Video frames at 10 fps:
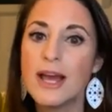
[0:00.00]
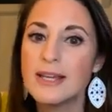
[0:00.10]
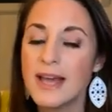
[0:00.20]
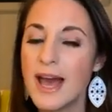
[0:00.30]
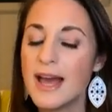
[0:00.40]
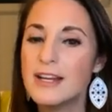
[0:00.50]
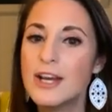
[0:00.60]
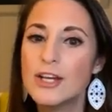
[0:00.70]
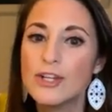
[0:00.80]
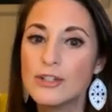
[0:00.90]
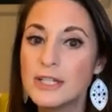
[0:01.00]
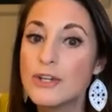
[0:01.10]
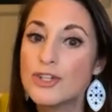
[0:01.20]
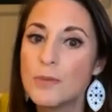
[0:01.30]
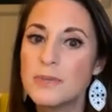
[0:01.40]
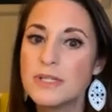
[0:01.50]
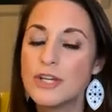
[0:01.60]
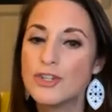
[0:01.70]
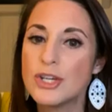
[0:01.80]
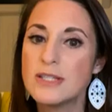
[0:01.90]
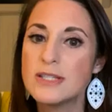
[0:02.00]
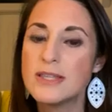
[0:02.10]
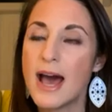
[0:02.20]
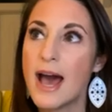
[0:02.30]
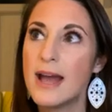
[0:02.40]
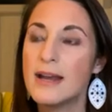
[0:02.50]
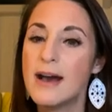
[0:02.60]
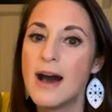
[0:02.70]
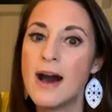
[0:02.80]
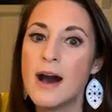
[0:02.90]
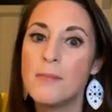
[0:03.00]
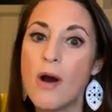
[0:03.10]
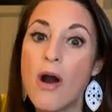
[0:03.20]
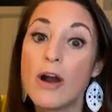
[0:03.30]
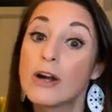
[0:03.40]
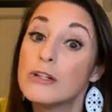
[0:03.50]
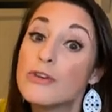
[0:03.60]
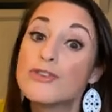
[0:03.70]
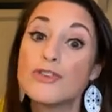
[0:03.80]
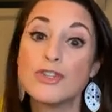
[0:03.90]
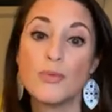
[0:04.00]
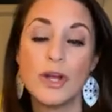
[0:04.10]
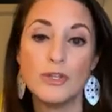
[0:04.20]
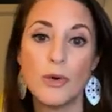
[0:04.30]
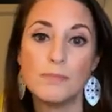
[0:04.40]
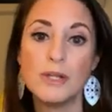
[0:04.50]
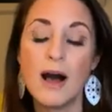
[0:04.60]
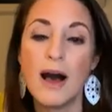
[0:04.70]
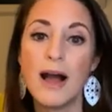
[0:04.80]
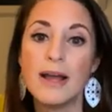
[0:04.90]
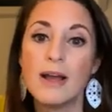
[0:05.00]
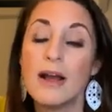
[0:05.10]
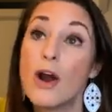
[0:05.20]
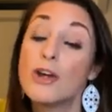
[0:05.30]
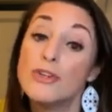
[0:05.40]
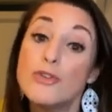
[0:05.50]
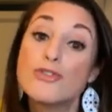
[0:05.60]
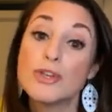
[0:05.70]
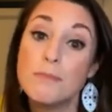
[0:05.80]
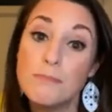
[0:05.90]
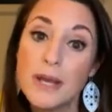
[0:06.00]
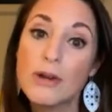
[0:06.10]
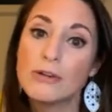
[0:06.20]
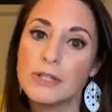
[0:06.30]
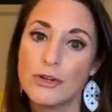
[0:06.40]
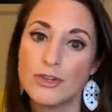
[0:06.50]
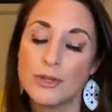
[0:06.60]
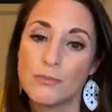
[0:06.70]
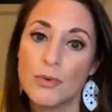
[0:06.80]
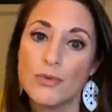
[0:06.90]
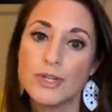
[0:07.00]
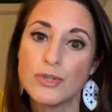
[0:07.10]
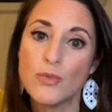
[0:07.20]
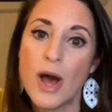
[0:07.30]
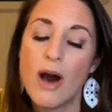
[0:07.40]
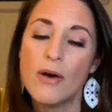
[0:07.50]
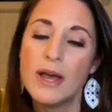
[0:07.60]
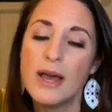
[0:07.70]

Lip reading: Again, your leadership positions that are closer to when you apply are usually bigger leadership roles as well.